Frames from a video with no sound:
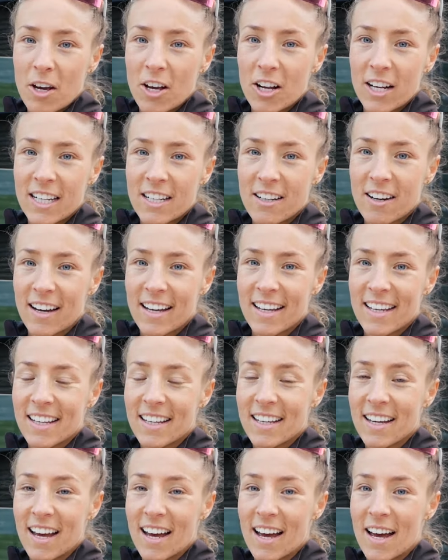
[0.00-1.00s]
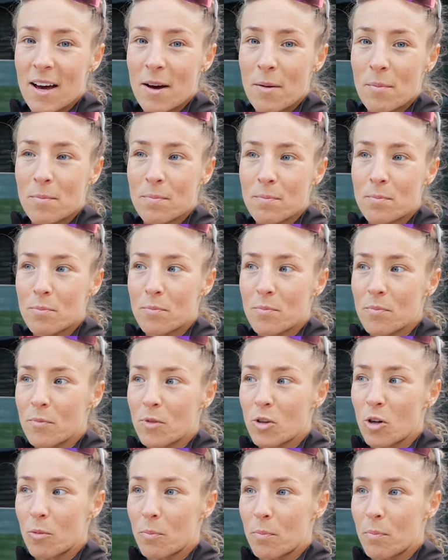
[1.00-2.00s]
early night.
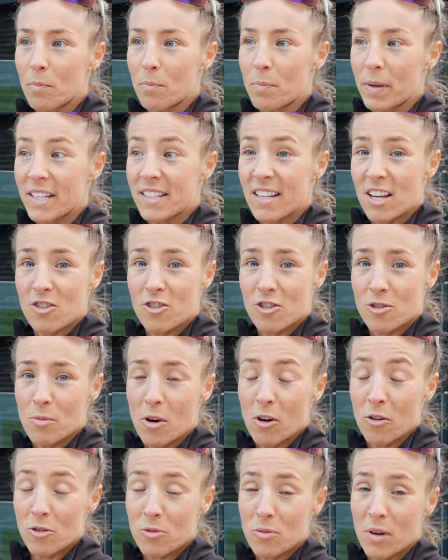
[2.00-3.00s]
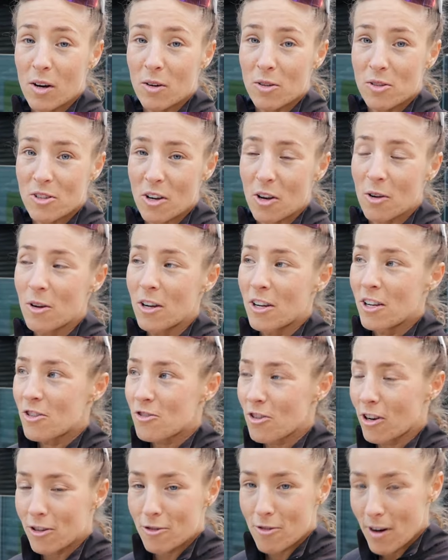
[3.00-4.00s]
Got big session tomorrow as well. So
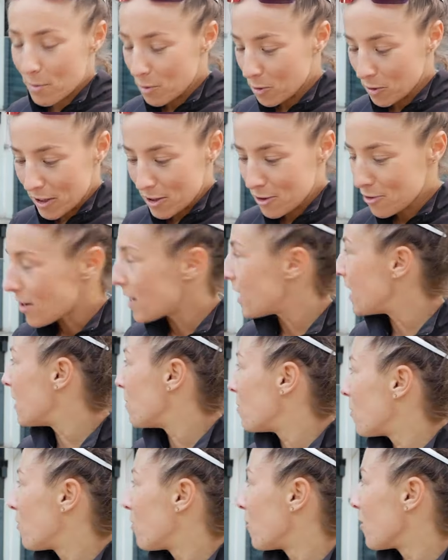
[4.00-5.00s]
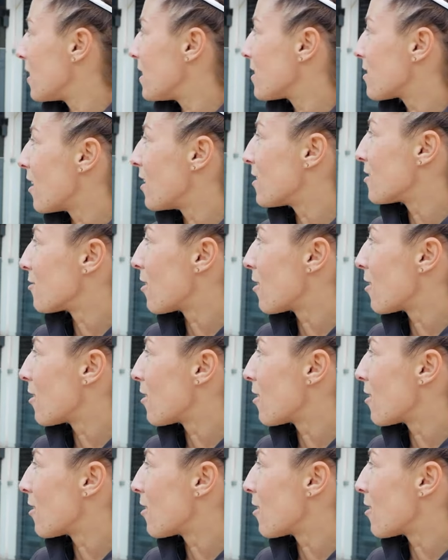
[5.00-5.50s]
trying to cram all this training in before these guys